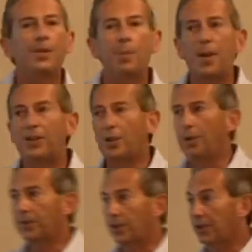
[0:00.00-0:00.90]
The place I
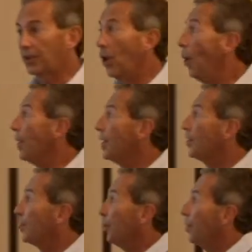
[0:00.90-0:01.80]
want to start
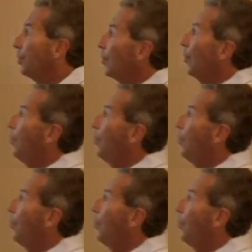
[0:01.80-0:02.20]
in terms